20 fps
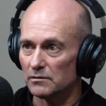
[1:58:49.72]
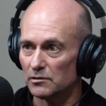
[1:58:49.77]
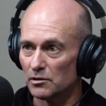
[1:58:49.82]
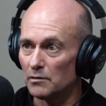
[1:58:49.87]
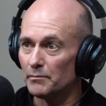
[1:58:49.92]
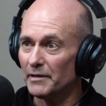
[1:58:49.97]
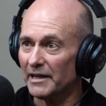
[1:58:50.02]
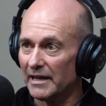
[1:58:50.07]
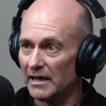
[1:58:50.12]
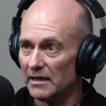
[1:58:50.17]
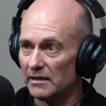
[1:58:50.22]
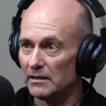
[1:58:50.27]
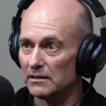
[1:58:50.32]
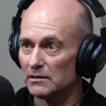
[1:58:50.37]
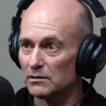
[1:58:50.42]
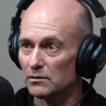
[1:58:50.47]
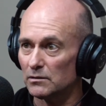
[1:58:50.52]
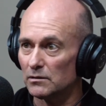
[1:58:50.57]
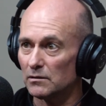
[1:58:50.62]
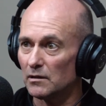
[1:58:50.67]

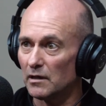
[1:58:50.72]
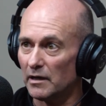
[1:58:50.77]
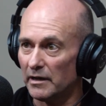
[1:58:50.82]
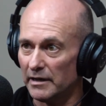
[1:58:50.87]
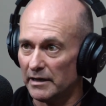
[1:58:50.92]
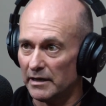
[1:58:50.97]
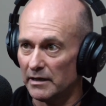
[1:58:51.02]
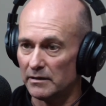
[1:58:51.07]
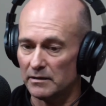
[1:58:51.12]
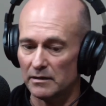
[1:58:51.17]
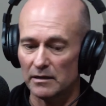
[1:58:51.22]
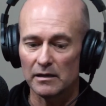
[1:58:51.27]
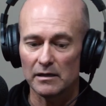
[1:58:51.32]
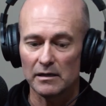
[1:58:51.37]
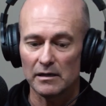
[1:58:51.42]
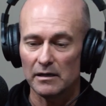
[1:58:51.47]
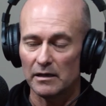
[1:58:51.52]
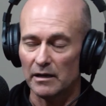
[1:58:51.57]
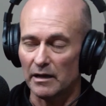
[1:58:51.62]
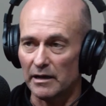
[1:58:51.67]
mechanics, Ian
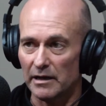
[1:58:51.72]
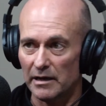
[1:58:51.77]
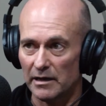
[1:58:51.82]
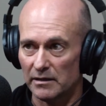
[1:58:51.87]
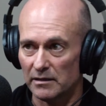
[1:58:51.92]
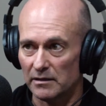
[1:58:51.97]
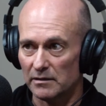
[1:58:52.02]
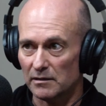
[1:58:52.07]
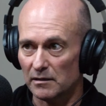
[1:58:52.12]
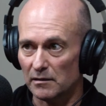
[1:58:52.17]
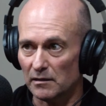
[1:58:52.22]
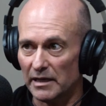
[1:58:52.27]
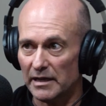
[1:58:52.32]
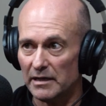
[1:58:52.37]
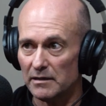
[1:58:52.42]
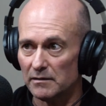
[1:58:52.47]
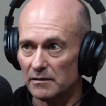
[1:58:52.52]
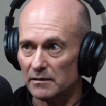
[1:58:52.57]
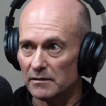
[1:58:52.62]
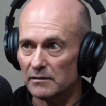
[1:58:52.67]
and
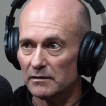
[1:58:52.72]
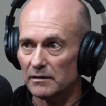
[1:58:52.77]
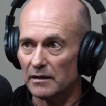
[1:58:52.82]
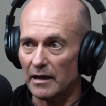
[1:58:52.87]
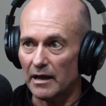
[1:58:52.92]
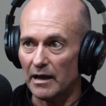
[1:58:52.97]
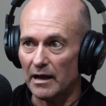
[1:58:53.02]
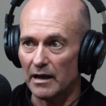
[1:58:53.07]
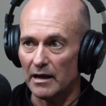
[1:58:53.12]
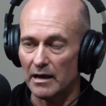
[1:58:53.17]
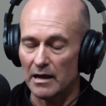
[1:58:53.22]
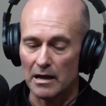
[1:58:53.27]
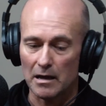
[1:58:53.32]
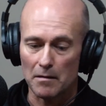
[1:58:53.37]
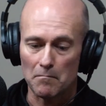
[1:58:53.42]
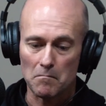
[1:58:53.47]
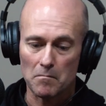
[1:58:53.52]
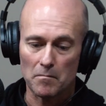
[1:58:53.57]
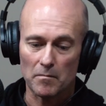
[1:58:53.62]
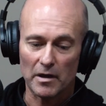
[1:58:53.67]
Glenn,
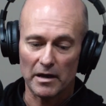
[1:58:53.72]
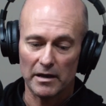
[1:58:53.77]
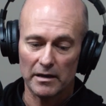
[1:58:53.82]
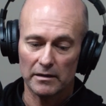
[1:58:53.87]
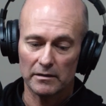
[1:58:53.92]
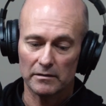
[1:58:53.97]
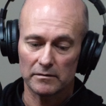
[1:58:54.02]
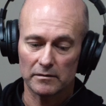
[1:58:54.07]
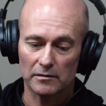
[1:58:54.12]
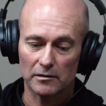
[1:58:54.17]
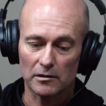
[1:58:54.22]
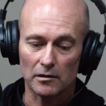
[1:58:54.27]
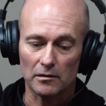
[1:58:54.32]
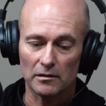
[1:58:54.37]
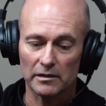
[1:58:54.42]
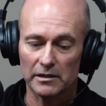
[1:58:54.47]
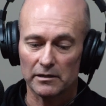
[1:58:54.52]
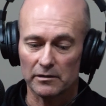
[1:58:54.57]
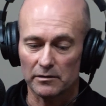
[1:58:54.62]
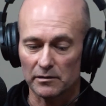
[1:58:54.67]
Ian
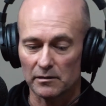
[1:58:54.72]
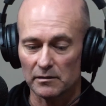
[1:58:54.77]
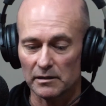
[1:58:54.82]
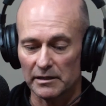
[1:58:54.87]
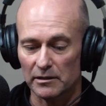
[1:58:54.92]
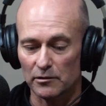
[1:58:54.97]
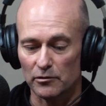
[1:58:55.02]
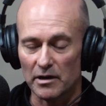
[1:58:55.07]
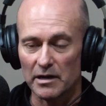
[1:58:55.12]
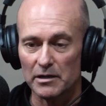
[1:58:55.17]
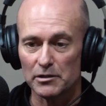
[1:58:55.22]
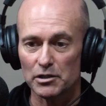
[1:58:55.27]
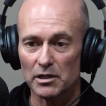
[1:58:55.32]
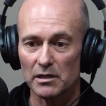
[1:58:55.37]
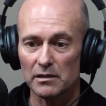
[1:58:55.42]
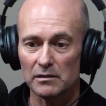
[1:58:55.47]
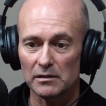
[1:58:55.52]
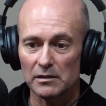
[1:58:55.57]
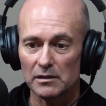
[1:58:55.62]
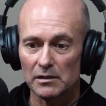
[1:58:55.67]
Collier and Glenn Granger,